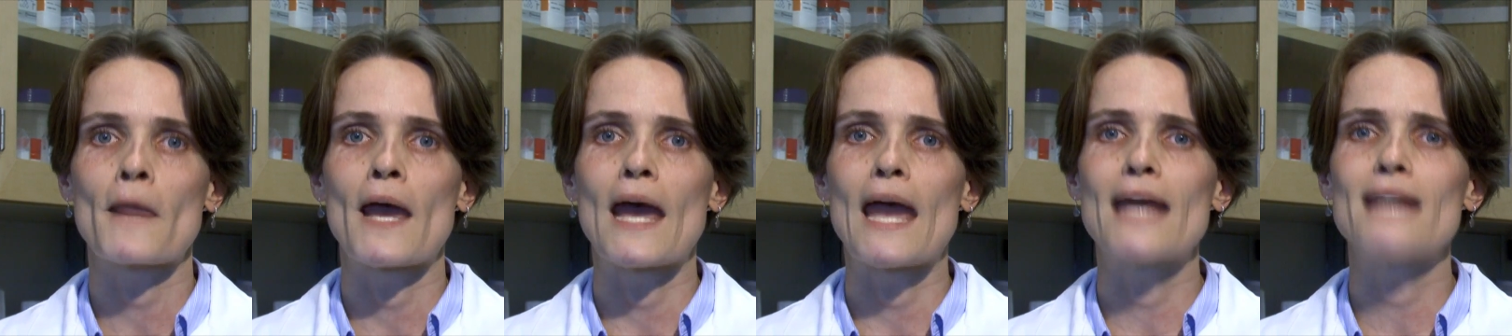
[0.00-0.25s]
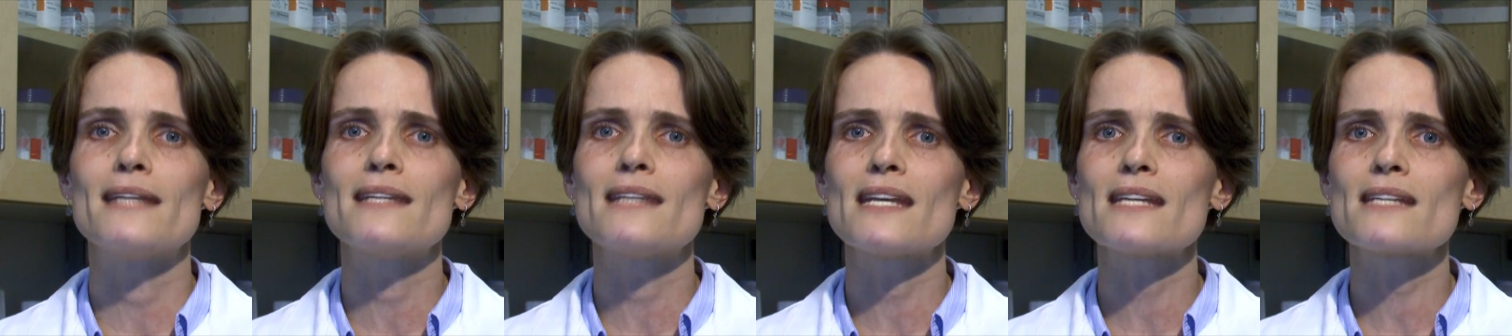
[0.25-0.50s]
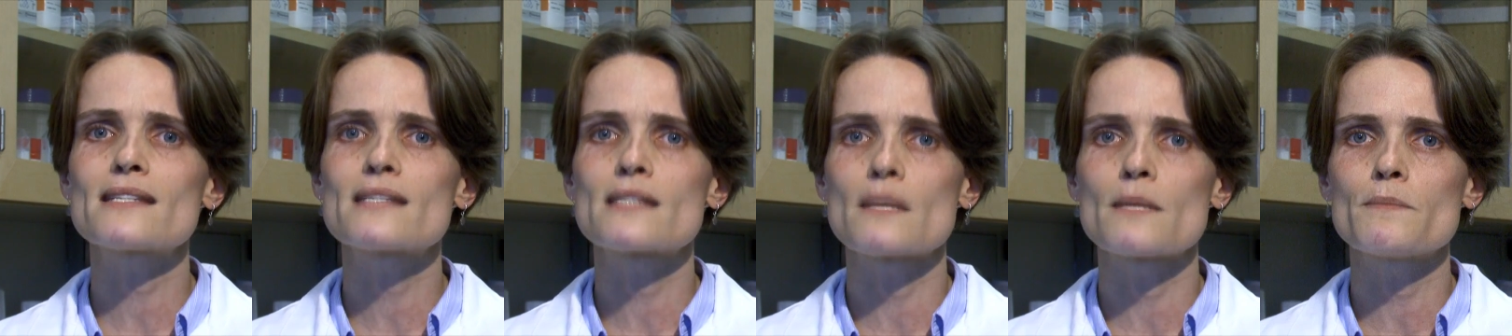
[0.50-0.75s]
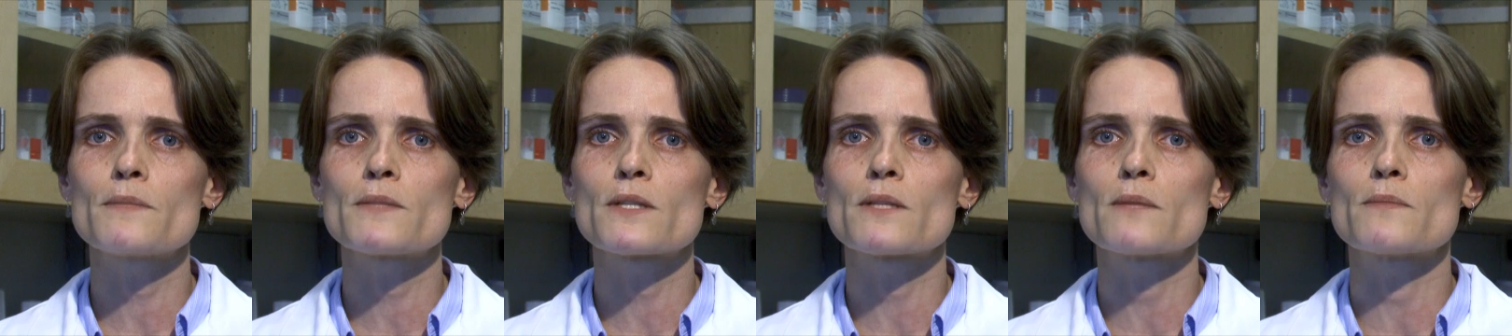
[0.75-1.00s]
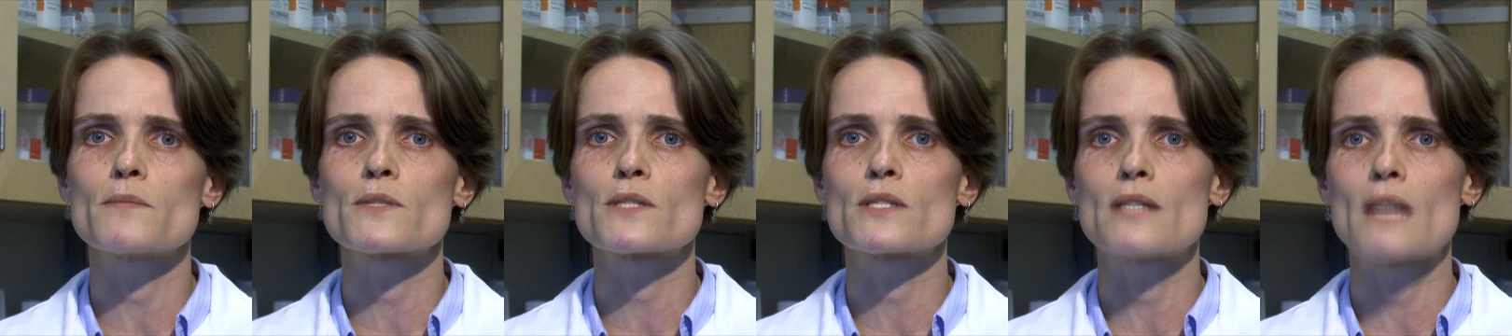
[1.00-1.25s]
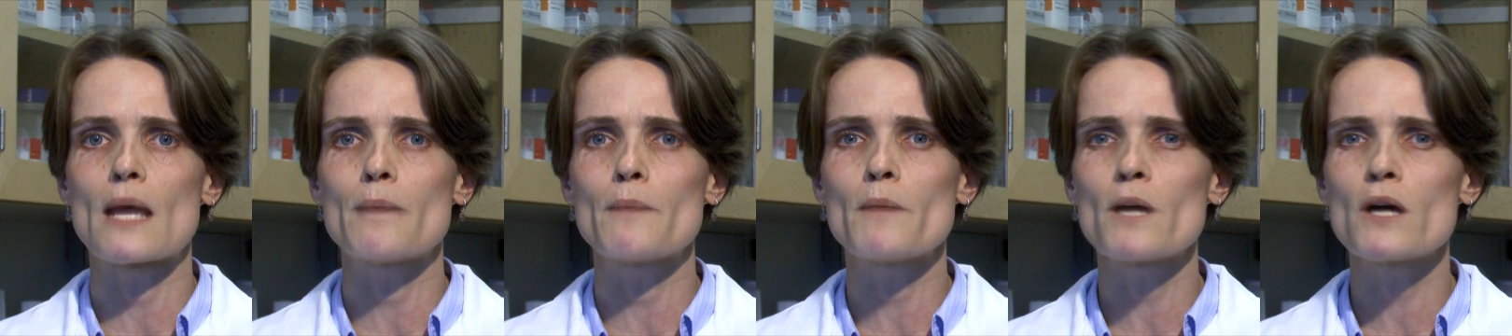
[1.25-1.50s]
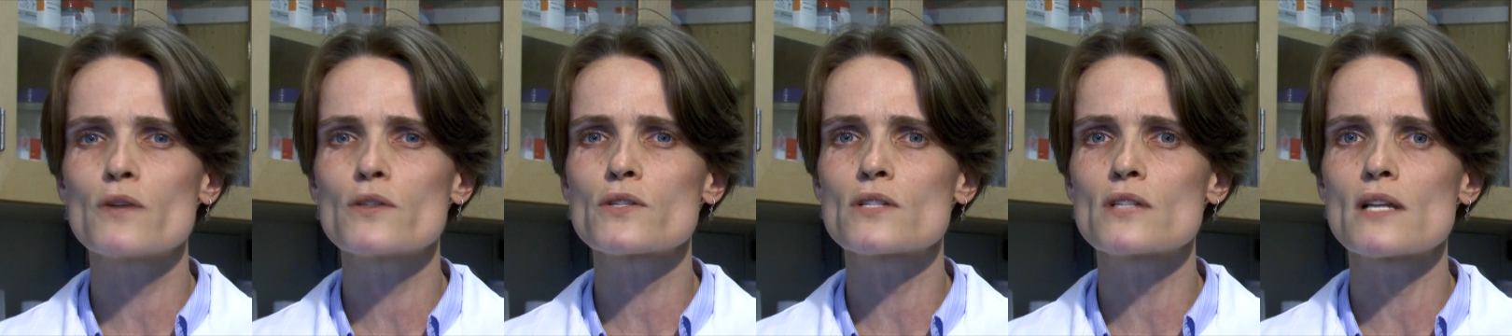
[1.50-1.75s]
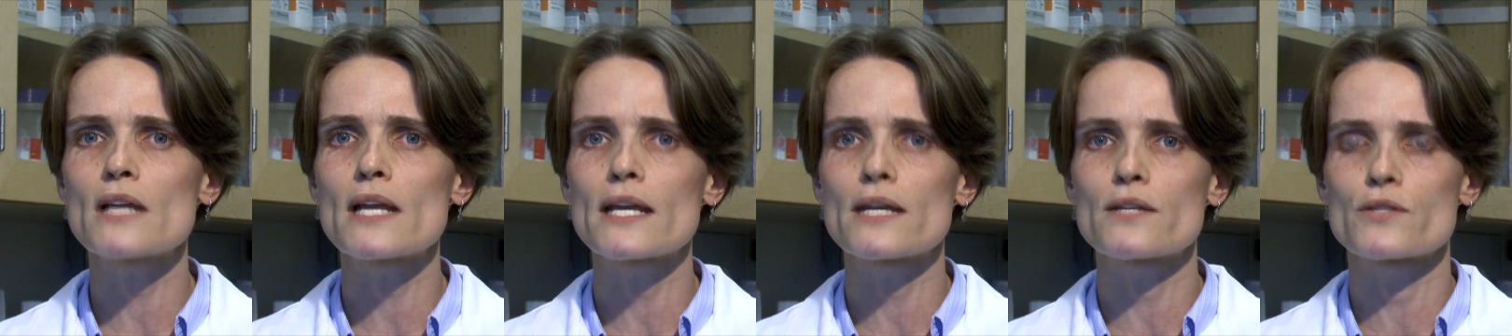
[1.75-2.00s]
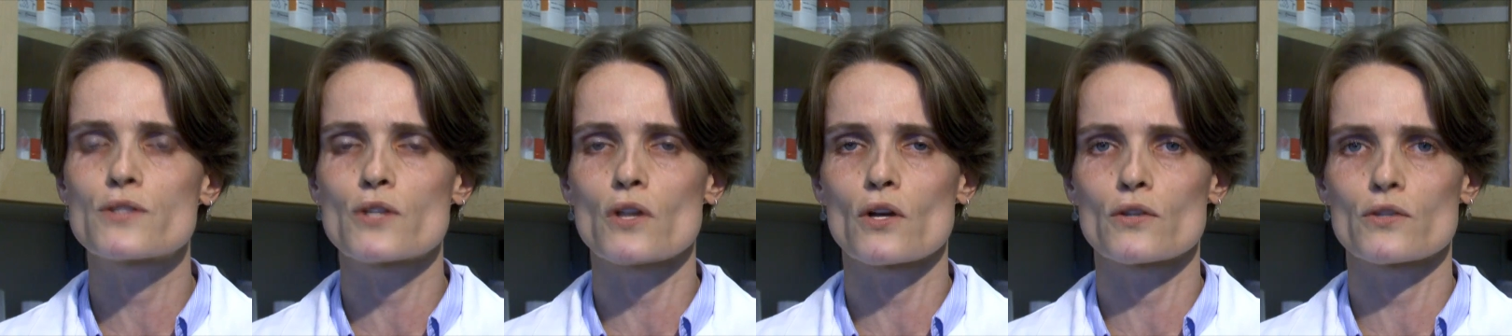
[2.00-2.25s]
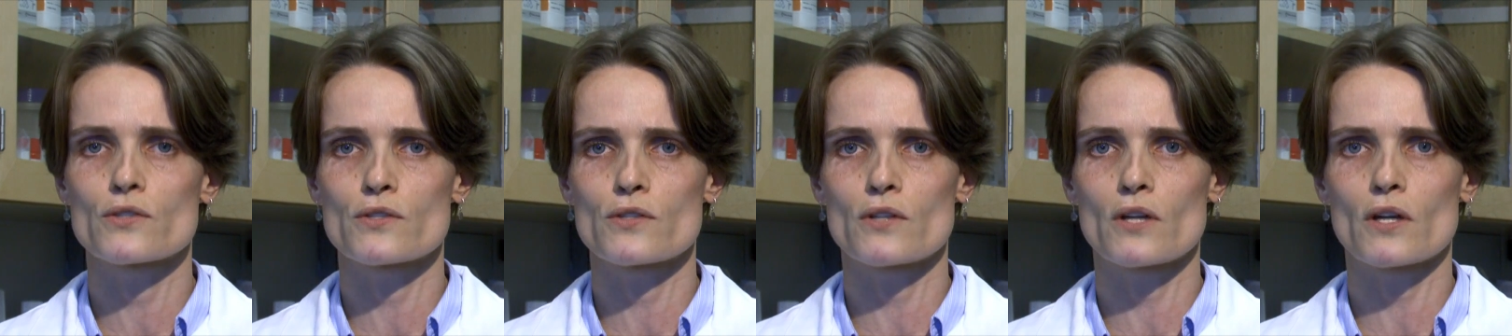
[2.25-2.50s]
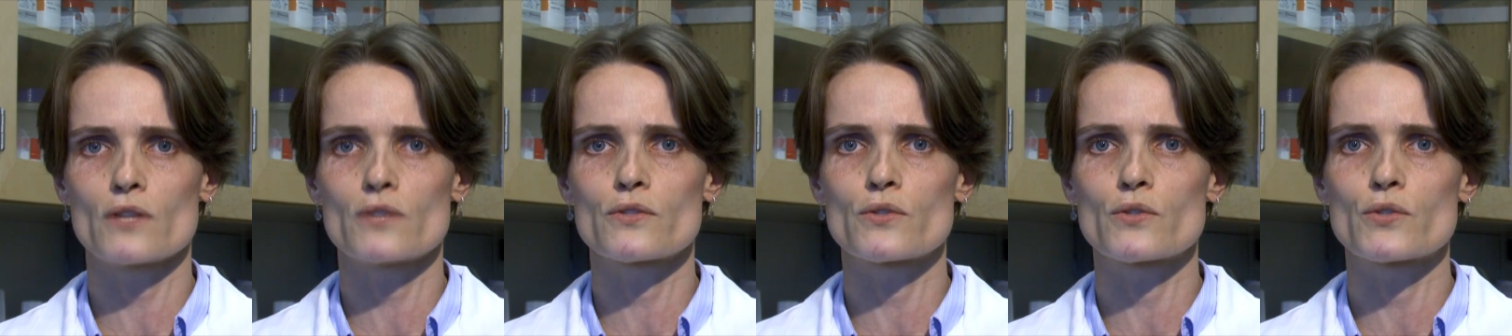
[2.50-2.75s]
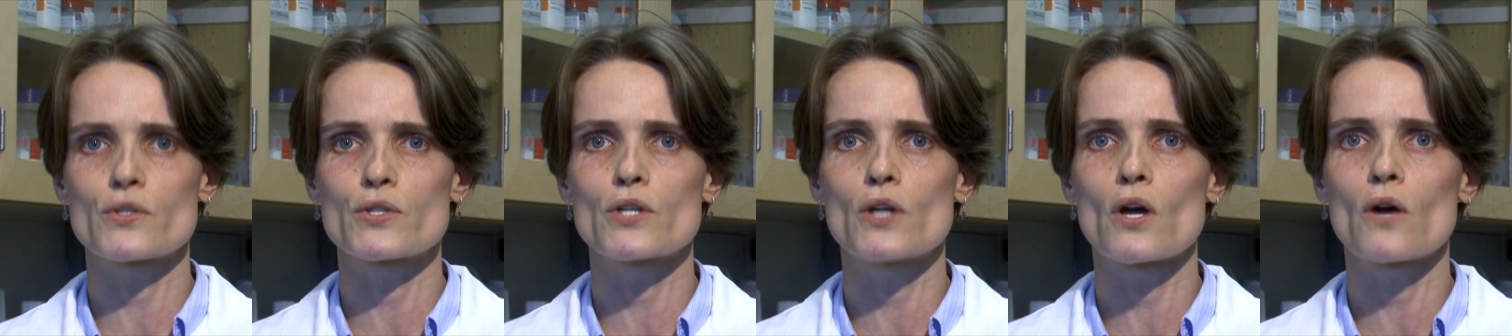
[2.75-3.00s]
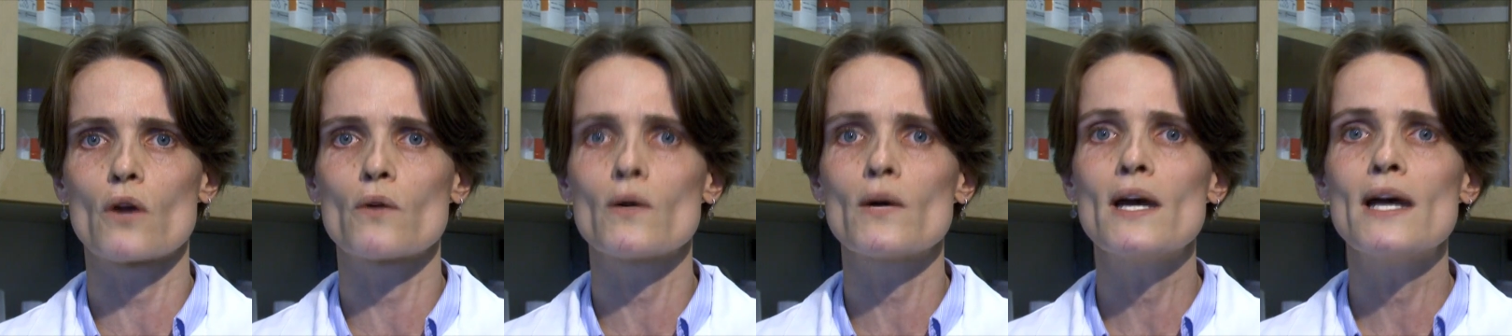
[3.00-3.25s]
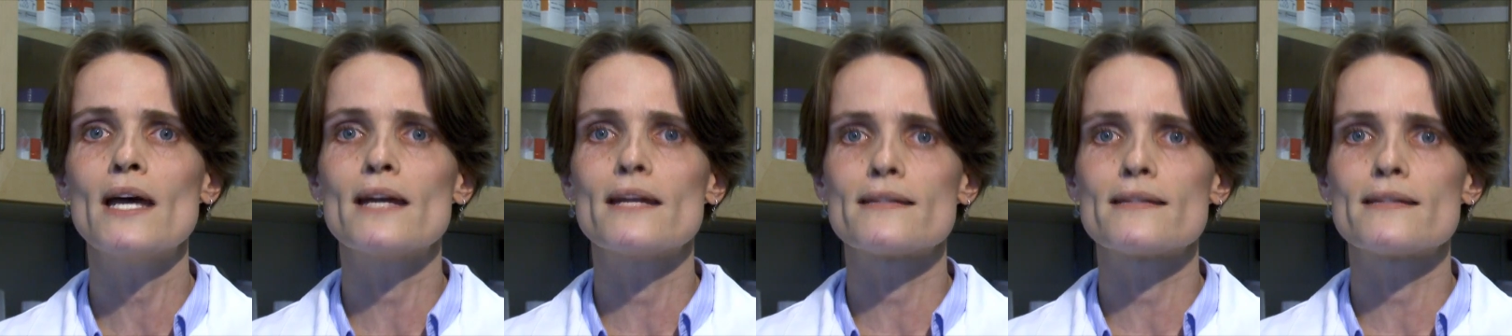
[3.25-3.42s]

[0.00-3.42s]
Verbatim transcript: And these symptoms, they mostly start to show